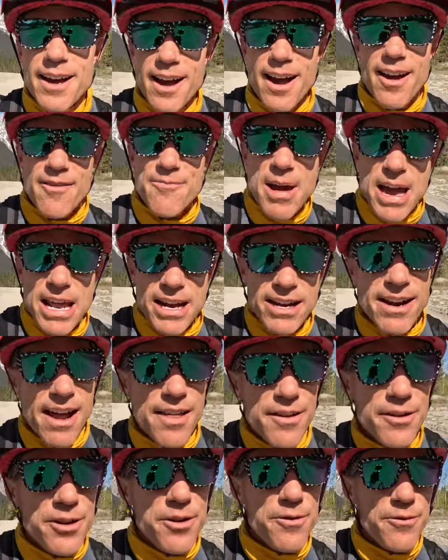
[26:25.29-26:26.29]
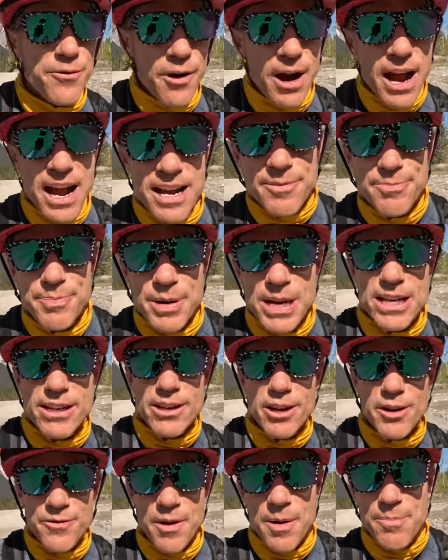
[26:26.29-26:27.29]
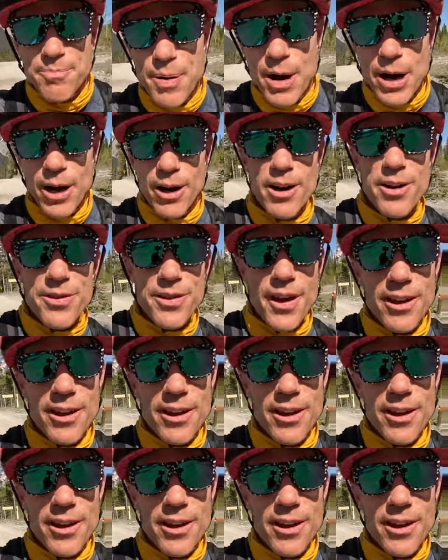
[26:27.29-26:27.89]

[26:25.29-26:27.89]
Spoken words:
I've made another new friend, Peter from Perth,